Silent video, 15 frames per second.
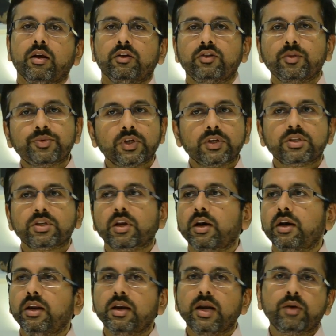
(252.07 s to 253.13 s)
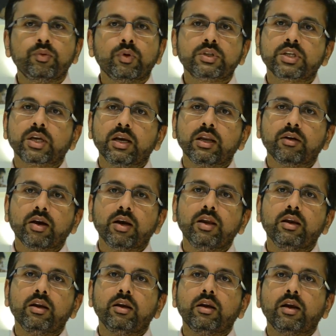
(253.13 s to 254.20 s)
Chipsets are ready, networks are getting
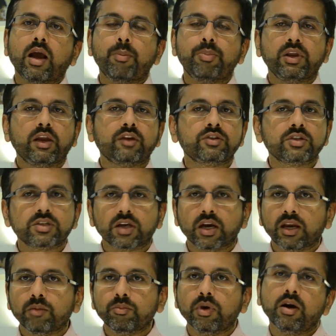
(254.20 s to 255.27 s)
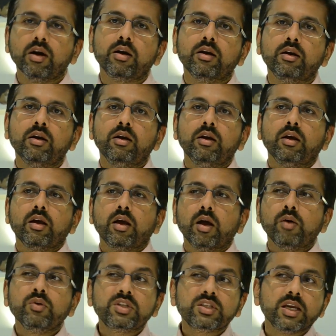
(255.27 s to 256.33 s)
ready, applications are getting built.
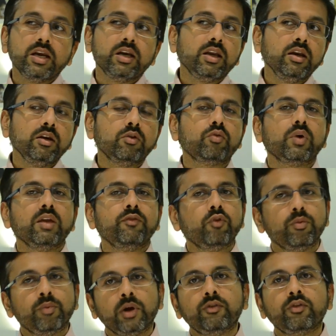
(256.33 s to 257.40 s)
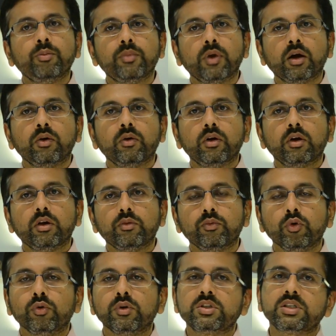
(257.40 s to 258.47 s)
I would say 18 to 24 months from now,
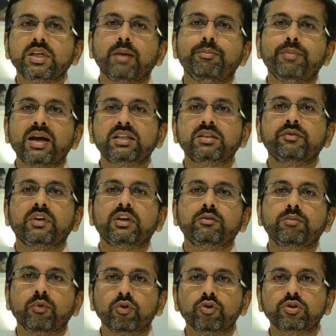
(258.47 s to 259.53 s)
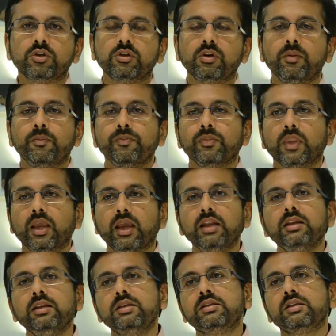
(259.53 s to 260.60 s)
you will see a massive explosion
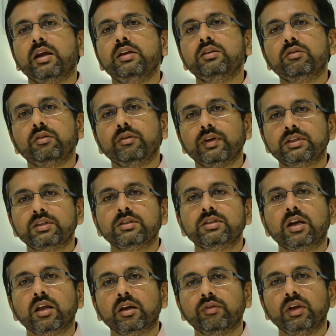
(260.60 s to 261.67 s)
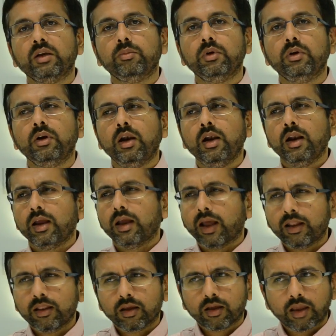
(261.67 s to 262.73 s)
in these kinds of devices that are available.
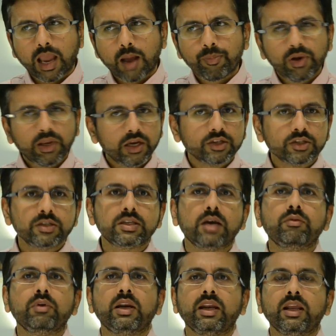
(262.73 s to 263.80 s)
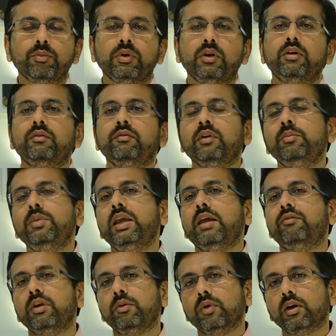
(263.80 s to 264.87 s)
And the applications that will enable will be
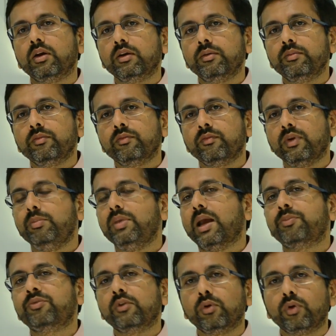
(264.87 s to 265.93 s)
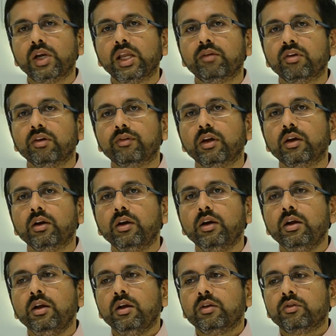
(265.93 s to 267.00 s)
everywhere, will be absolutely everywhere.
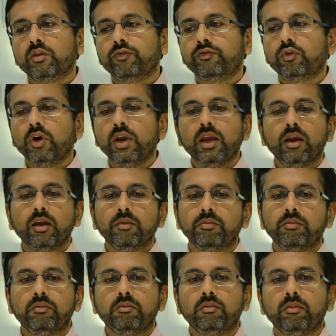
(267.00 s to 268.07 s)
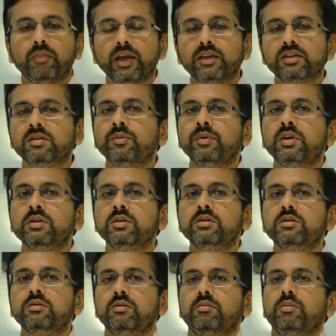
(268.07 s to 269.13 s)
So if today my estimate
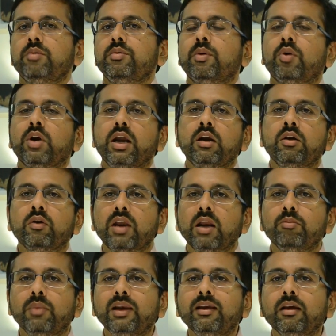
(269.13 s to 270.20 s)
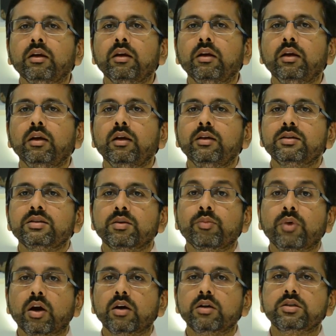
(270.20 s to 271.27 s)
is maybe about 8 to 10 million
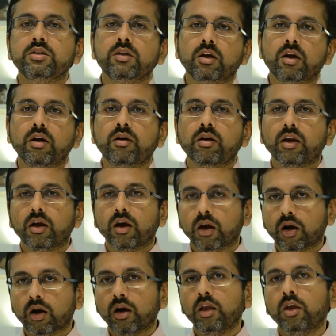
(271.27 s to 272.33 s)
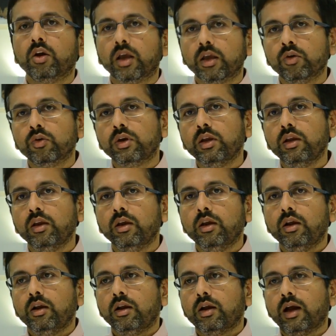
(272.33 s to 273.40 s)
SIM cards in the country are running on IoT,
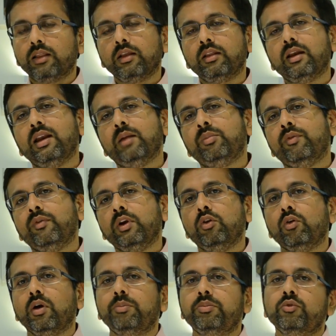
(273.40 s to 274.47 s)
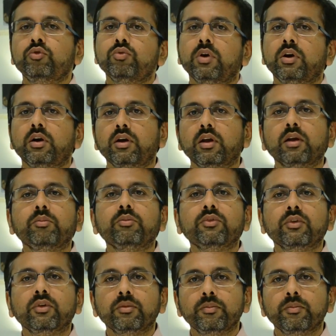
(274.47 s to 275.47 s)
I think that number will go up 200 times.